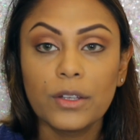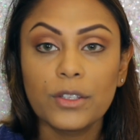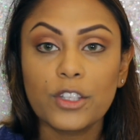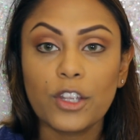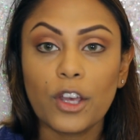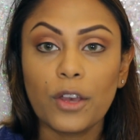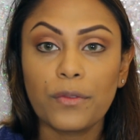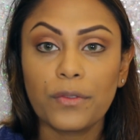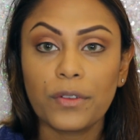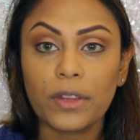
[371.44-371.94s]

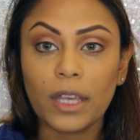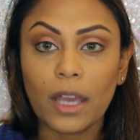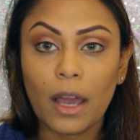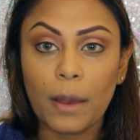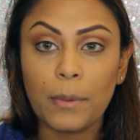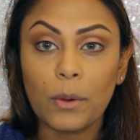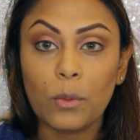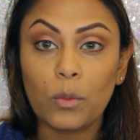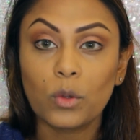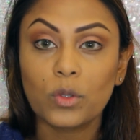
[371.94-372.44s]
So for the
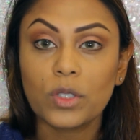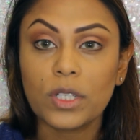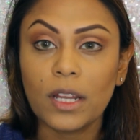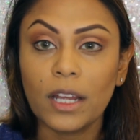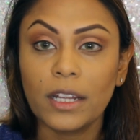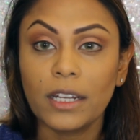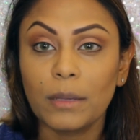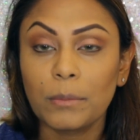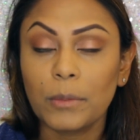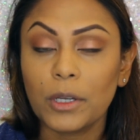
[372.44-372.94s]
upper
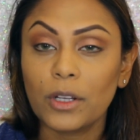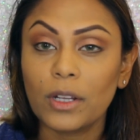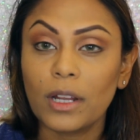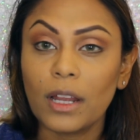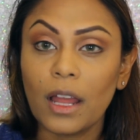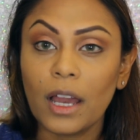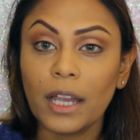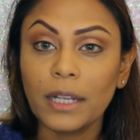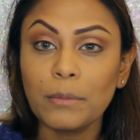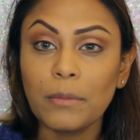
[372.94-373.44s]
waterline, I'm going to
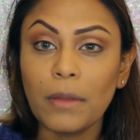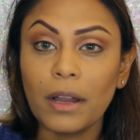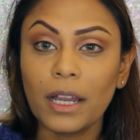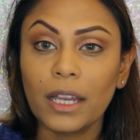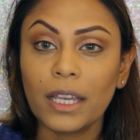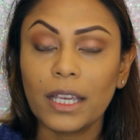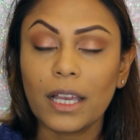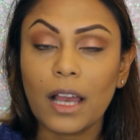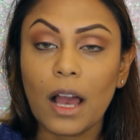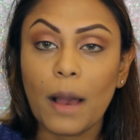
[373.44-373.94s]
line
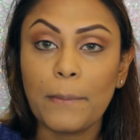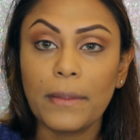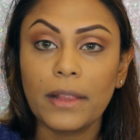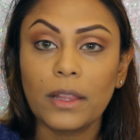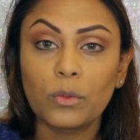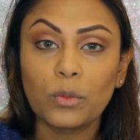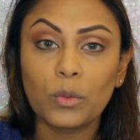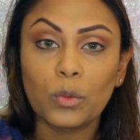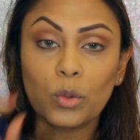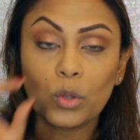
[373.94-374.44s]
my upper
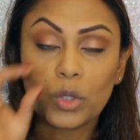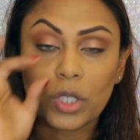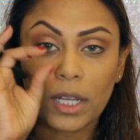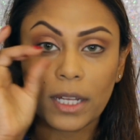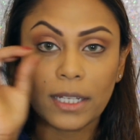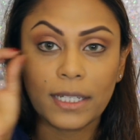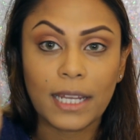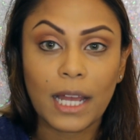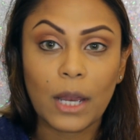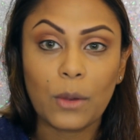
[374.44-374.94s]

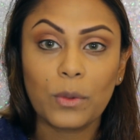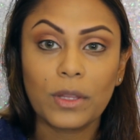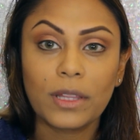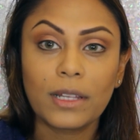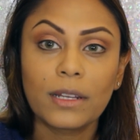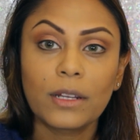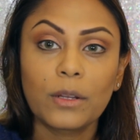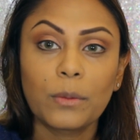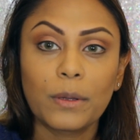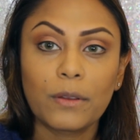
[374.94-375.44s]
waterline now with a
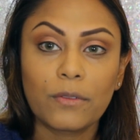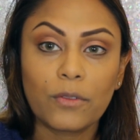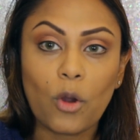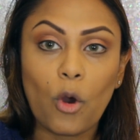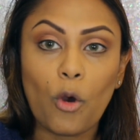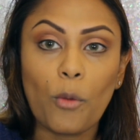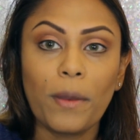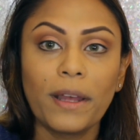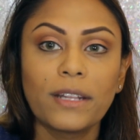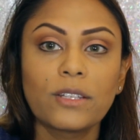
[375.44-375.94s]
little bit of
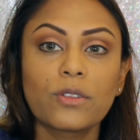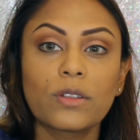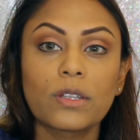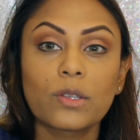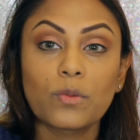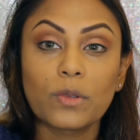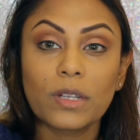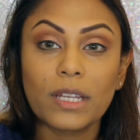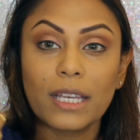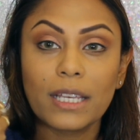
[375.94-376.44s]
kohl pencil.
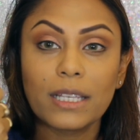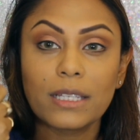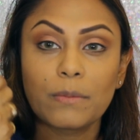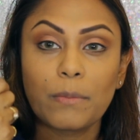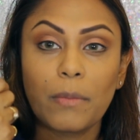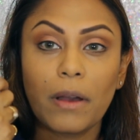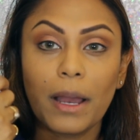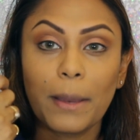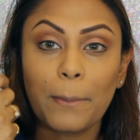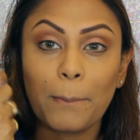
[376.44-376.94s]
This one is
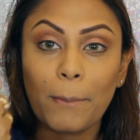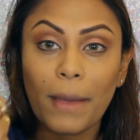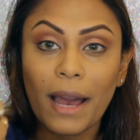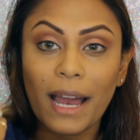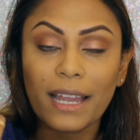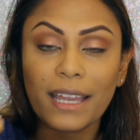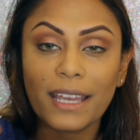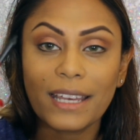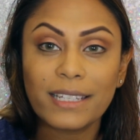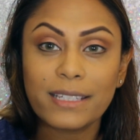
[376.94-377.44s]
by
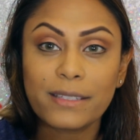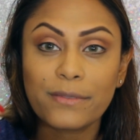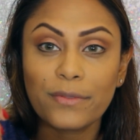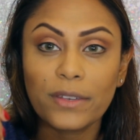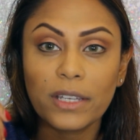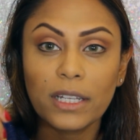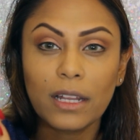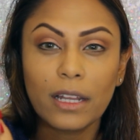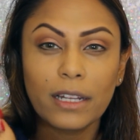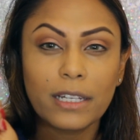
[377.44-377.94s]
MAC, it's
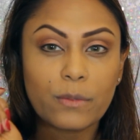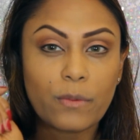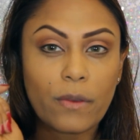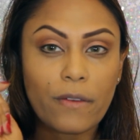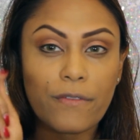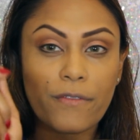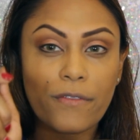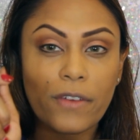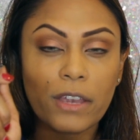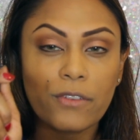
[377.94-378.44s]
V-Line, it's
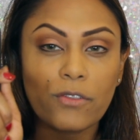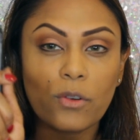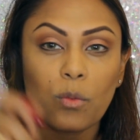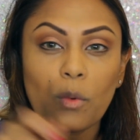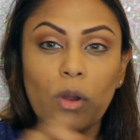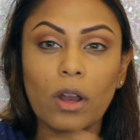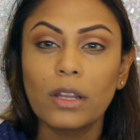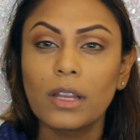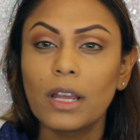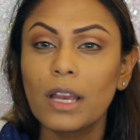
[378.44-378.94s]
my favourite
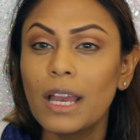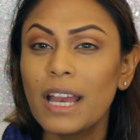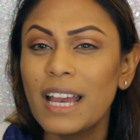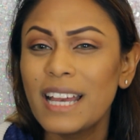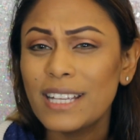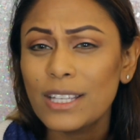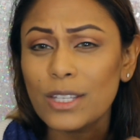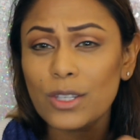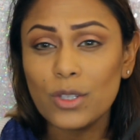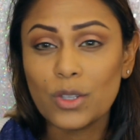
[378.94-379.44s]
one.
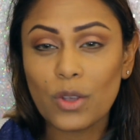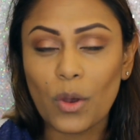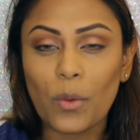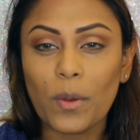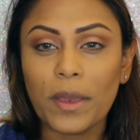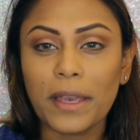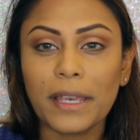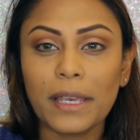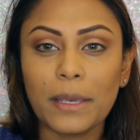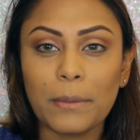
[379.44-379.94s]
So
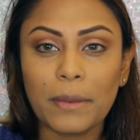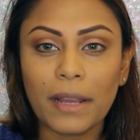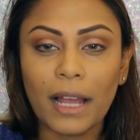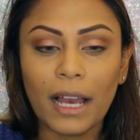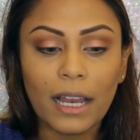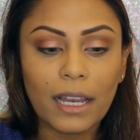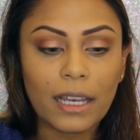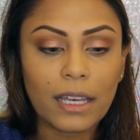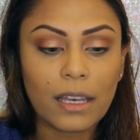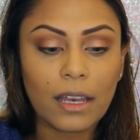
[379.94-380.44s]
inky
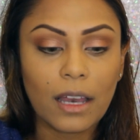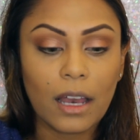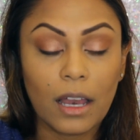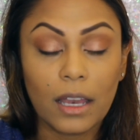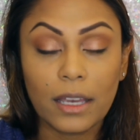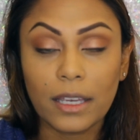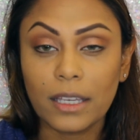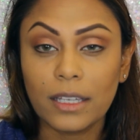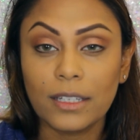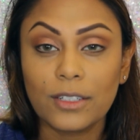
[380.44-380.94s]
black.
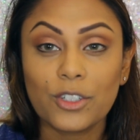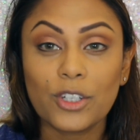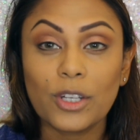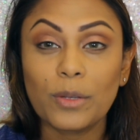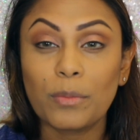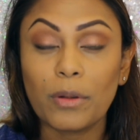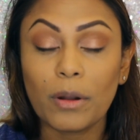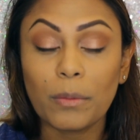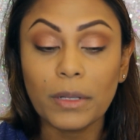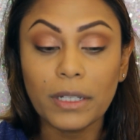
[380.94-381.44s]
I
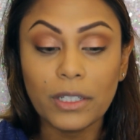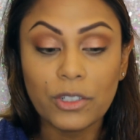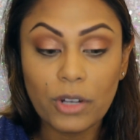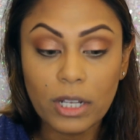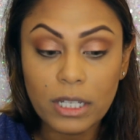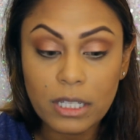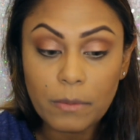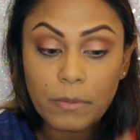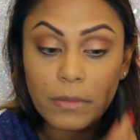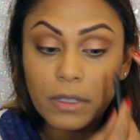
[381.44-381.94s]
should probably
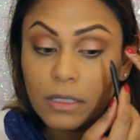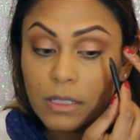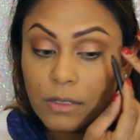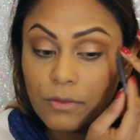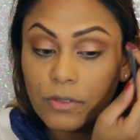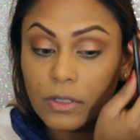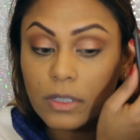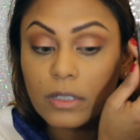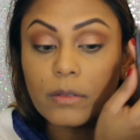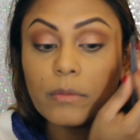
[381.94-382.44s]
try something
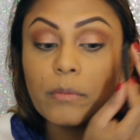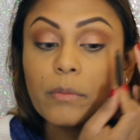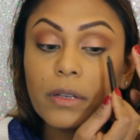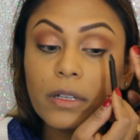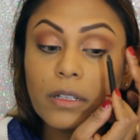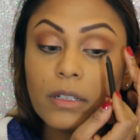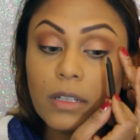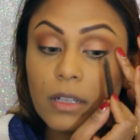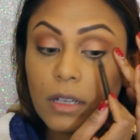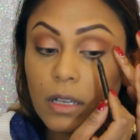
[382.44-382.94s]
different,
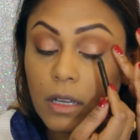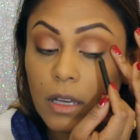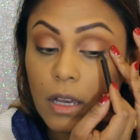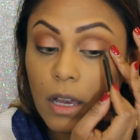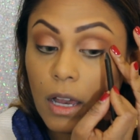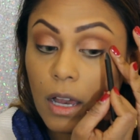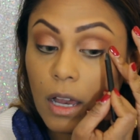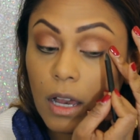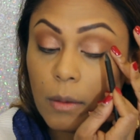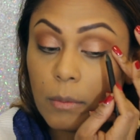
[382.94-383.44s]
but
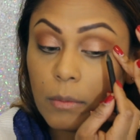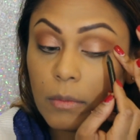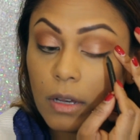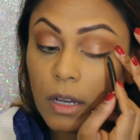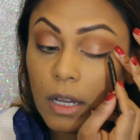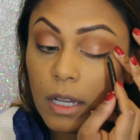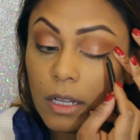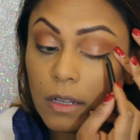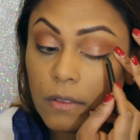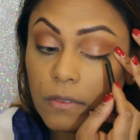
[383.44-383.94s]

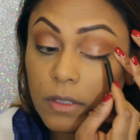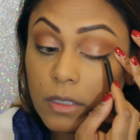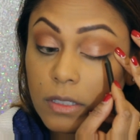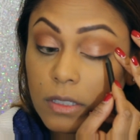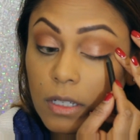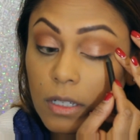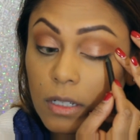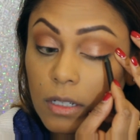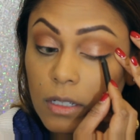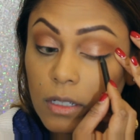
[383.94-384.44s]
I love
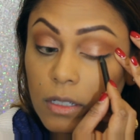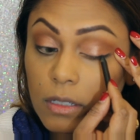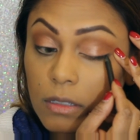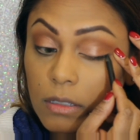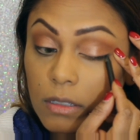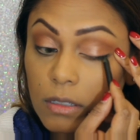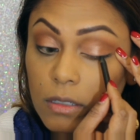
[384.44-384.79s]
this colour.